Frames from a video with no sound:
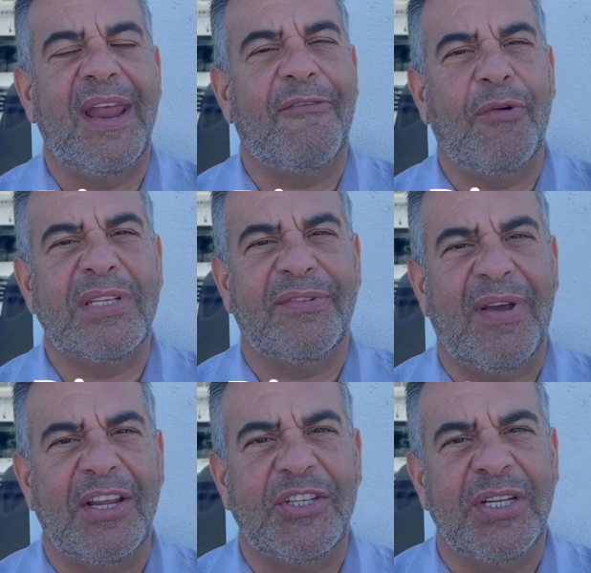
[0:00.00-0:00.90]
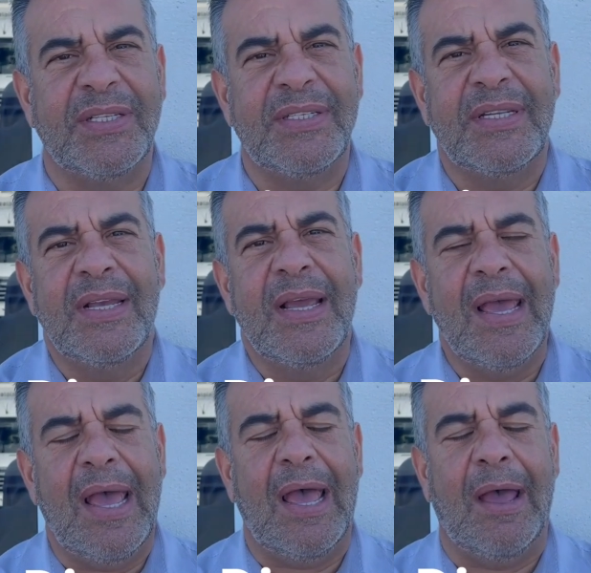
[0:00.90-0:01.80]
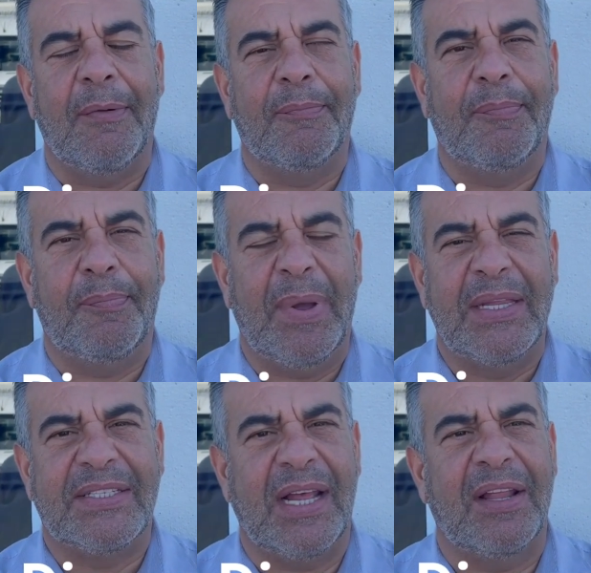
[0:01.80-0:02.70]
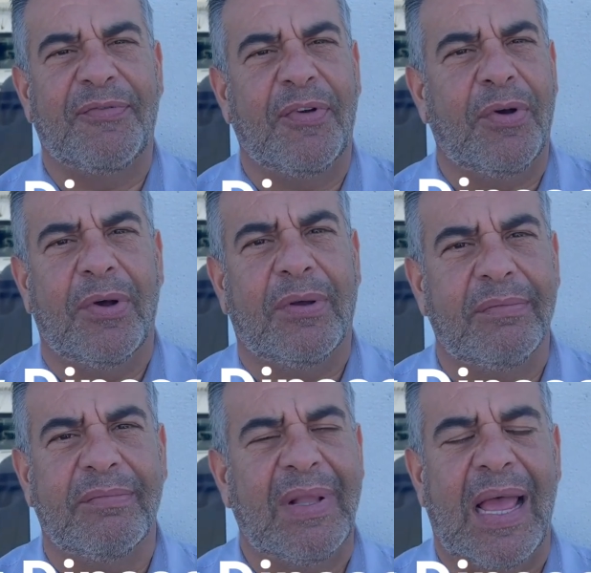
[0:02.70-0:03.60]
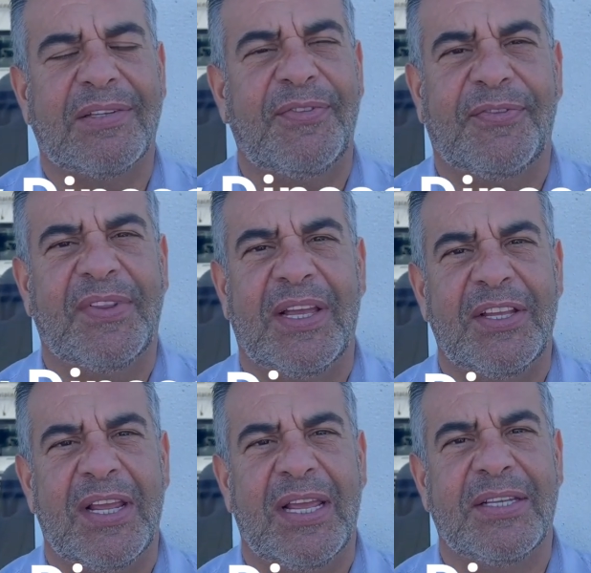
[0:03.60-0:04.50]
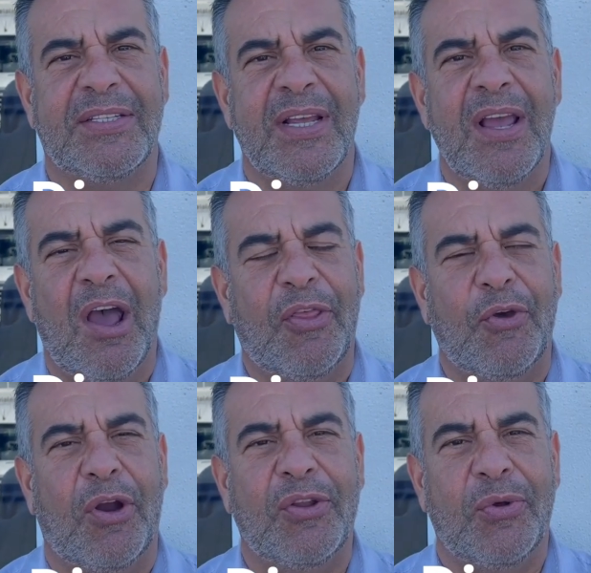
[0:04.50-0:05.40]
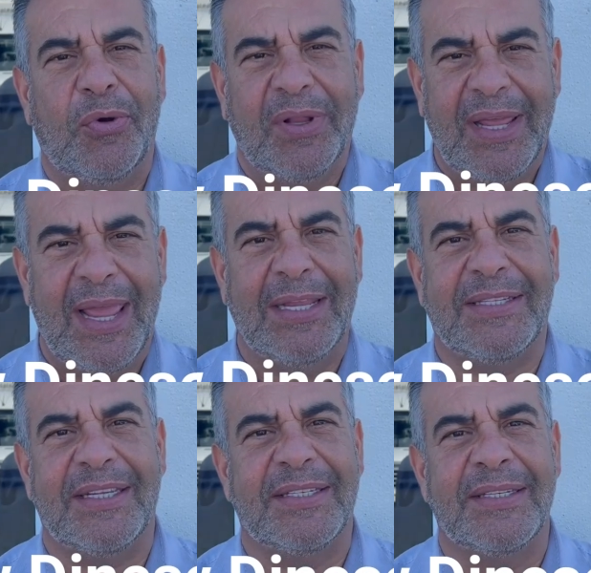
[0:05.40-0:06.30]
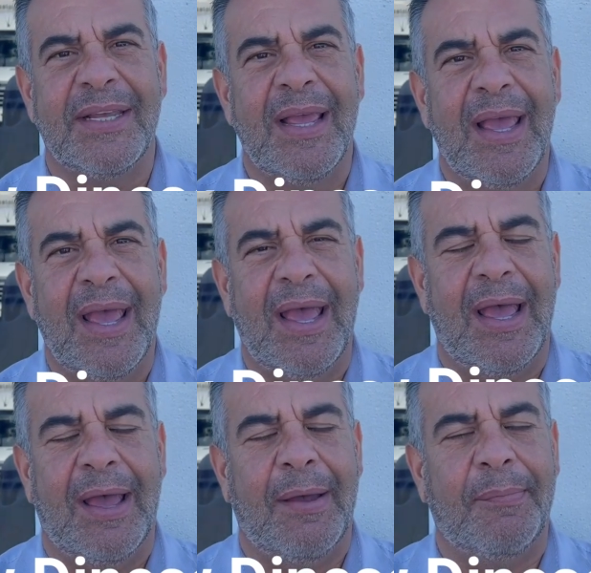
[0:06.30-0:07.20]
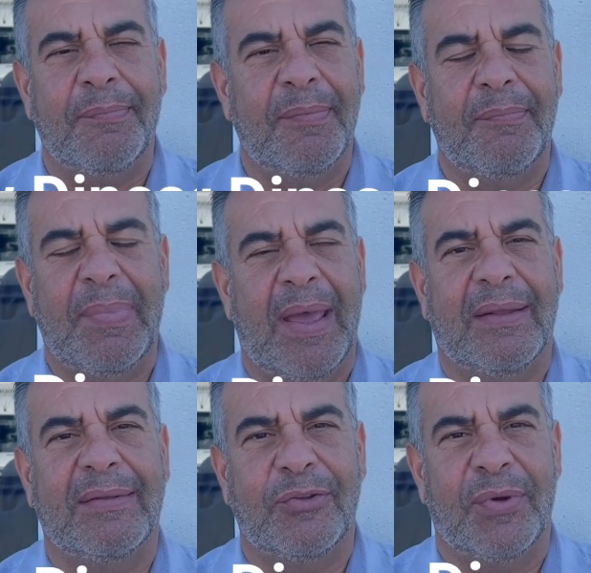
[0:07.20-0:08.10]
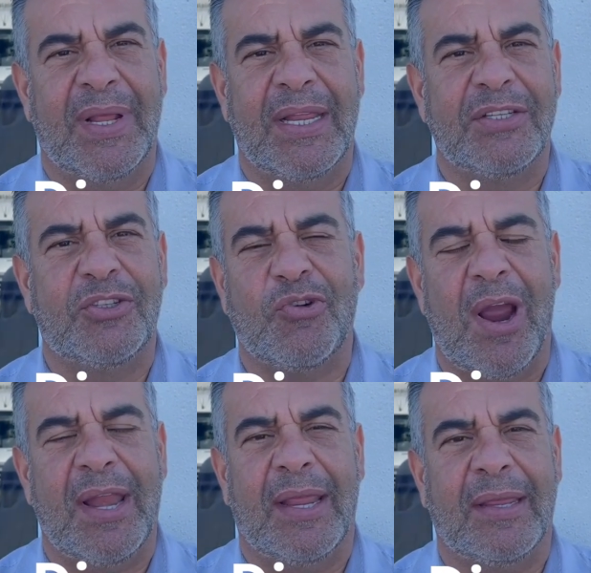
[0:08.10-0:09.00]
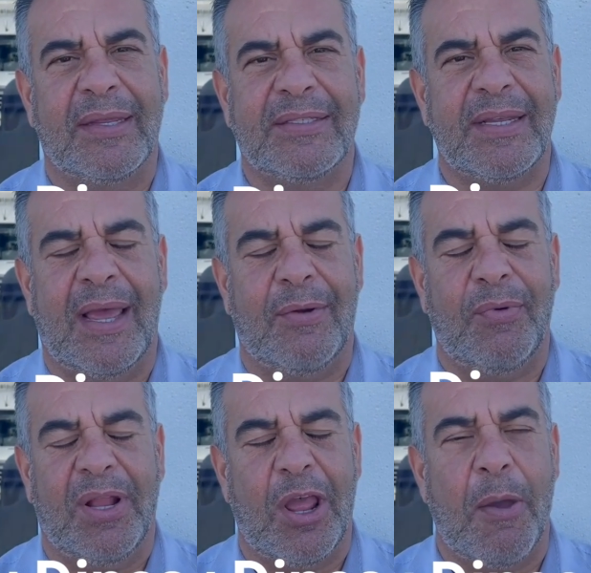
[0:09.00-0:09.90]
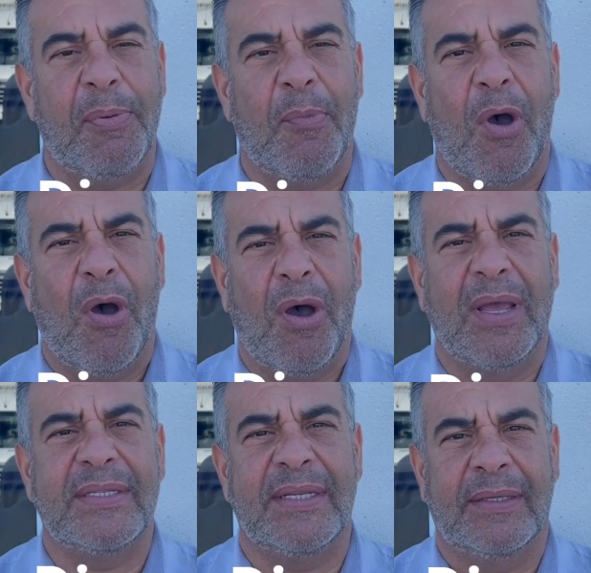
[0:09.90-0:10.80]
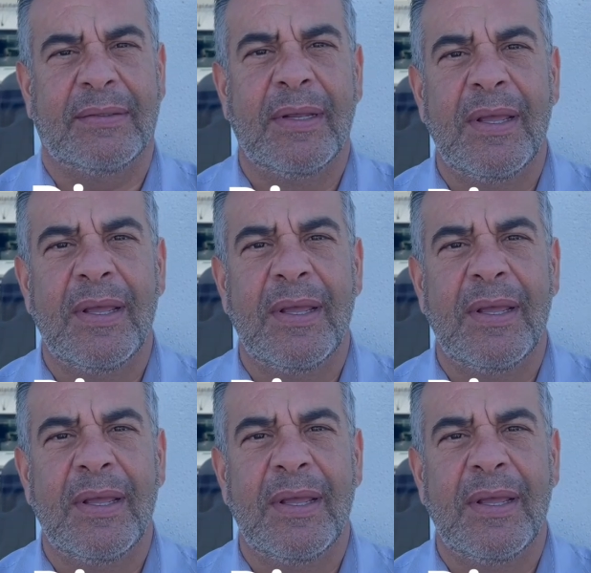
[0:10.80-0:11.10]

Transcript: have reservations. Um, been selling for last 15 years. I thought I knew all the answers. Um, but doing training, it's uh, really opened my eyes and,